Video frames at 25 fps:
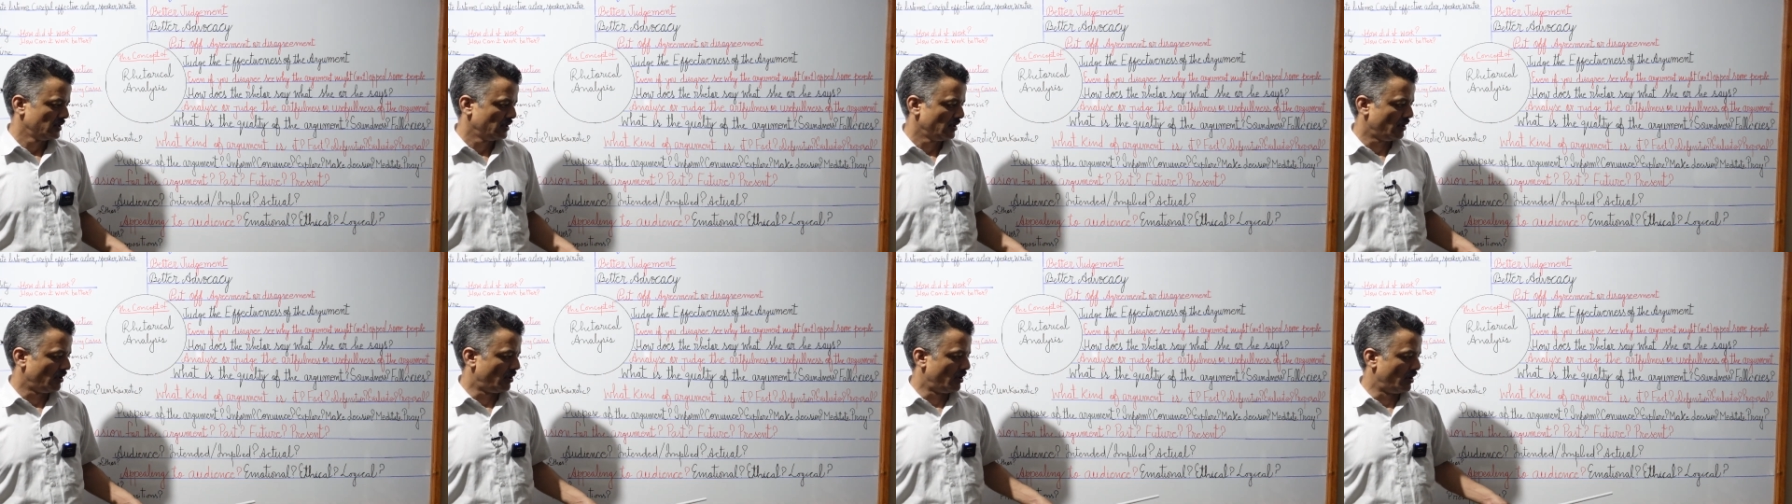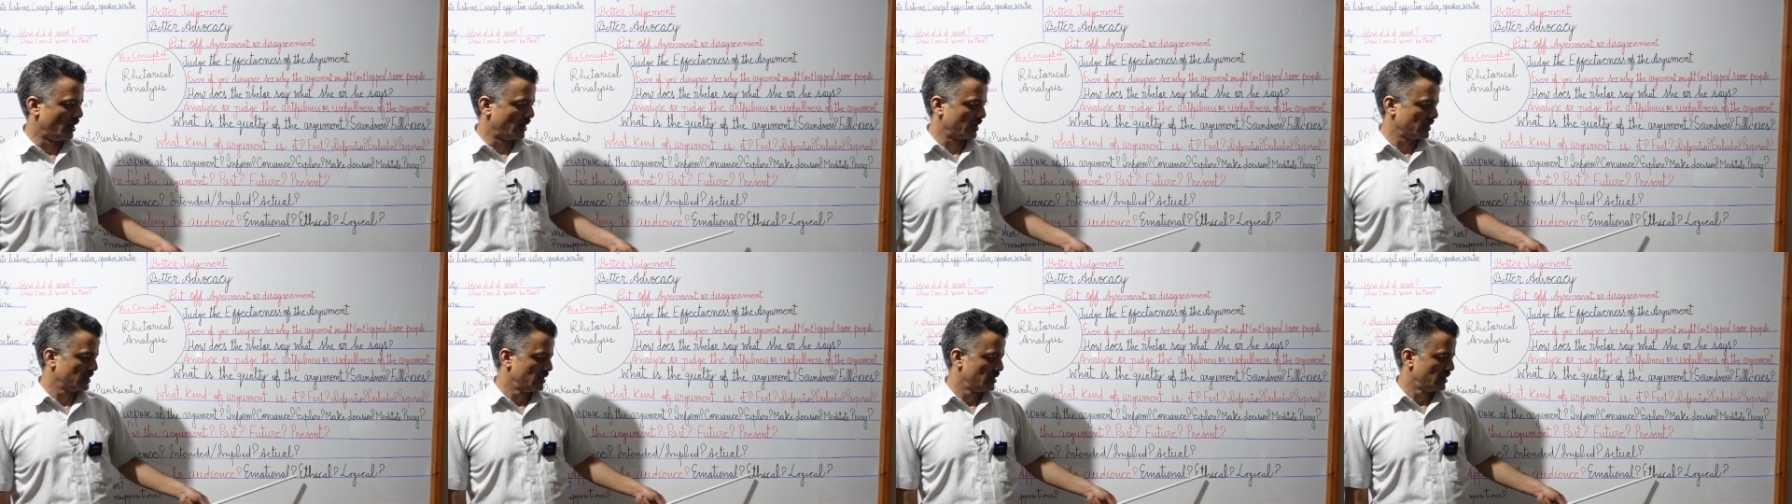
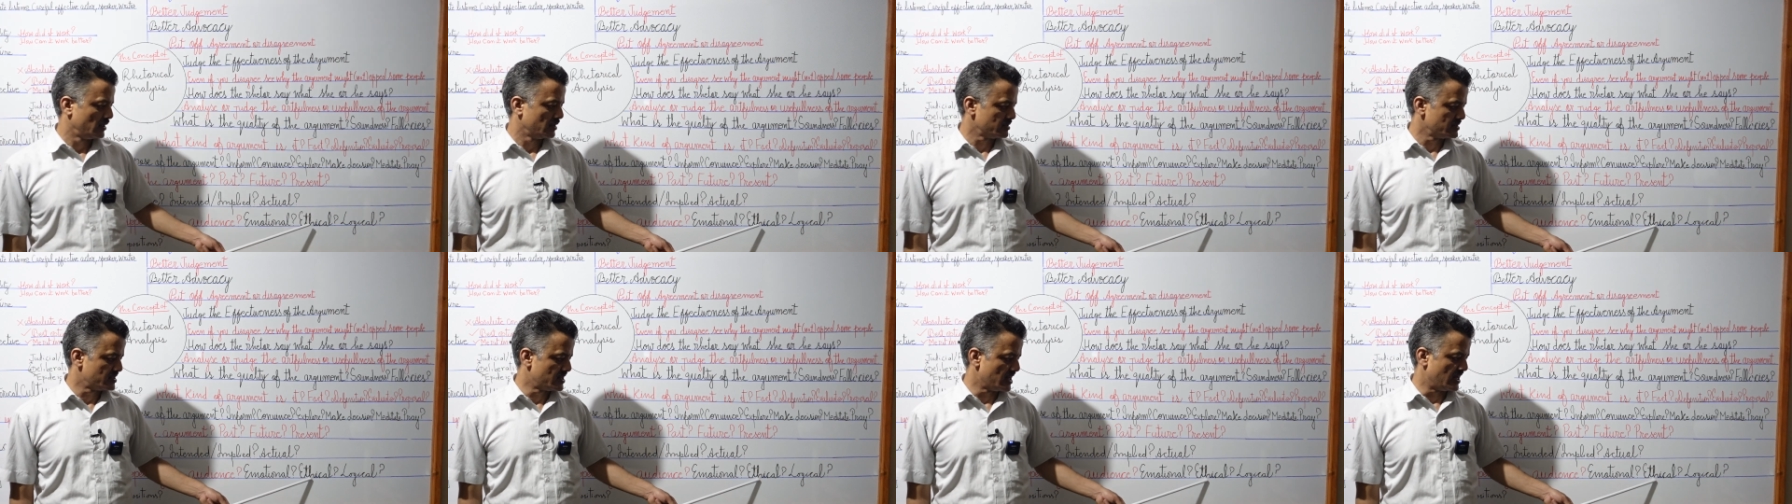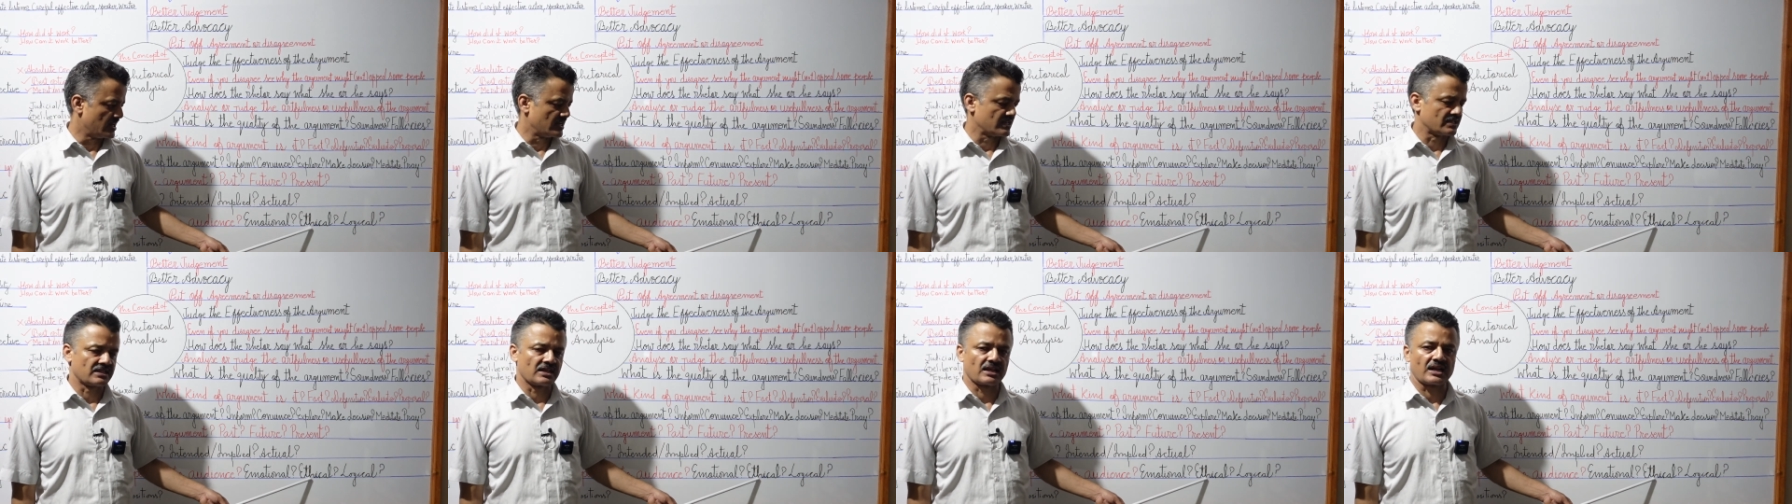Or
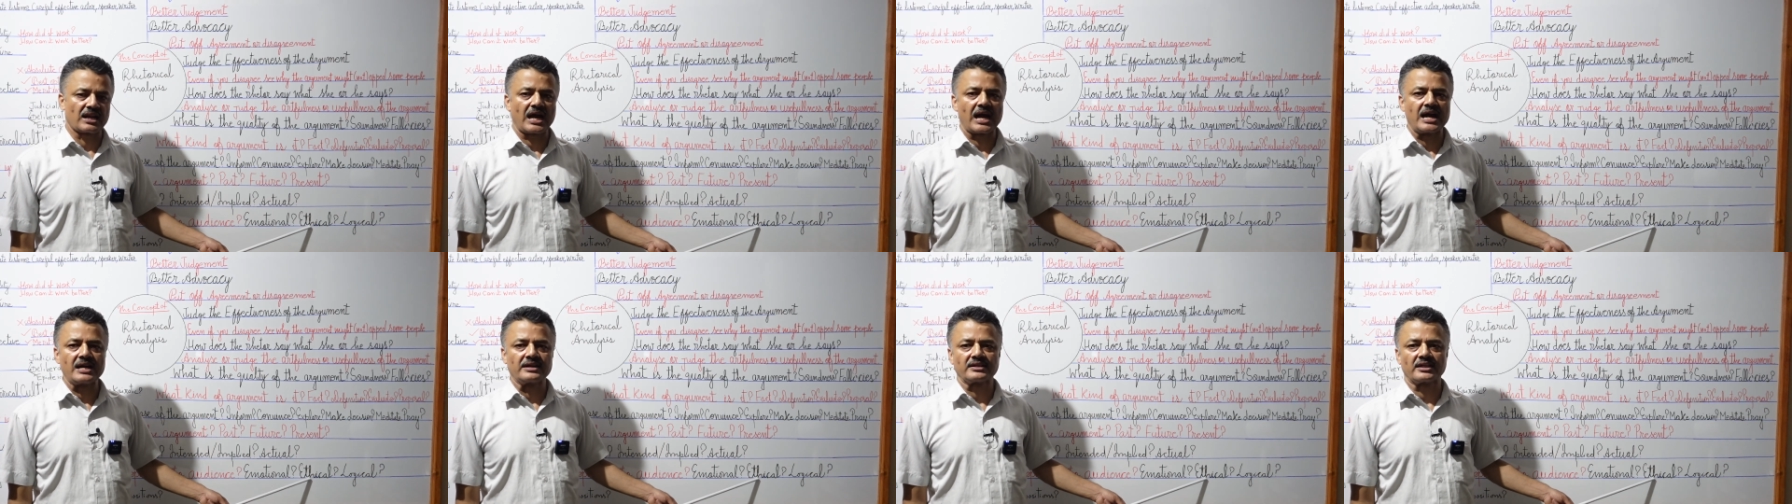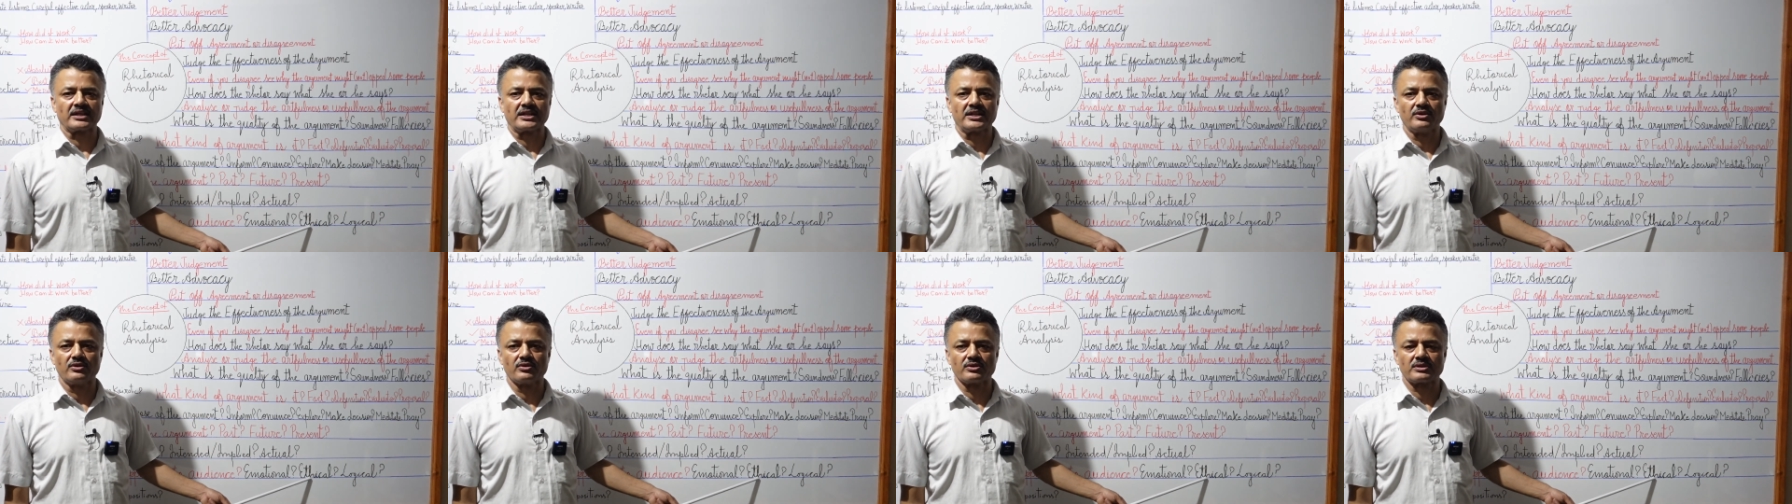does the
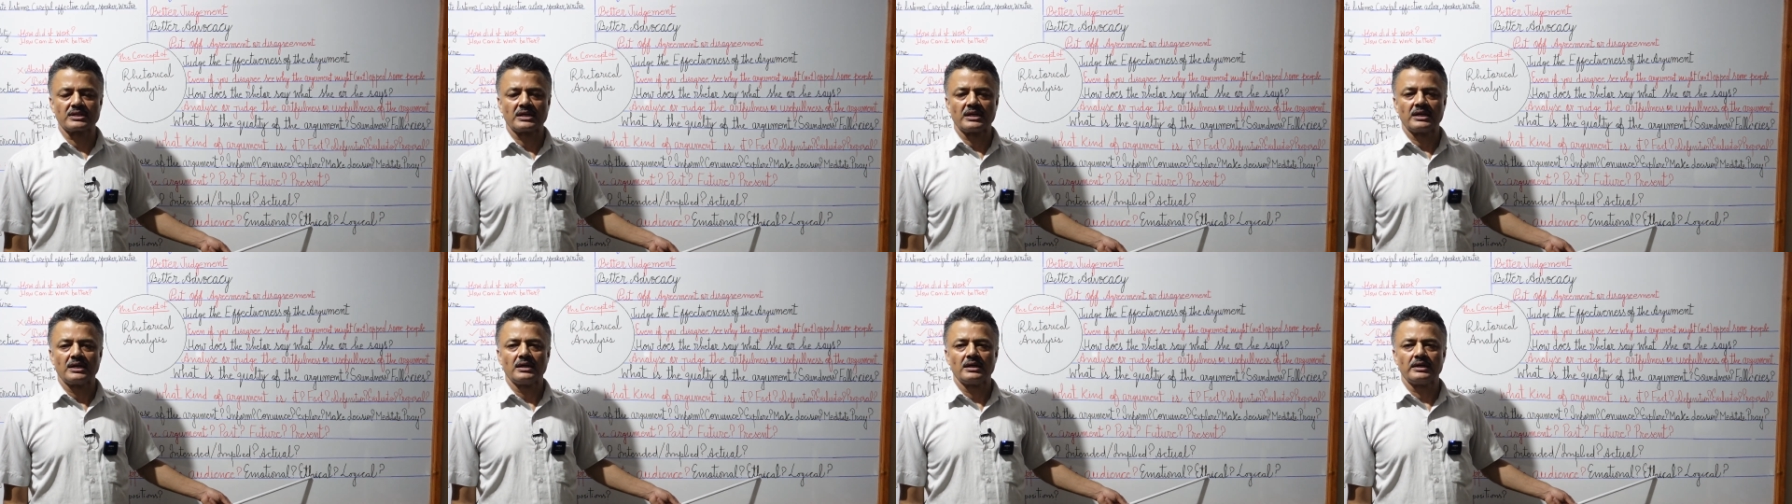writer use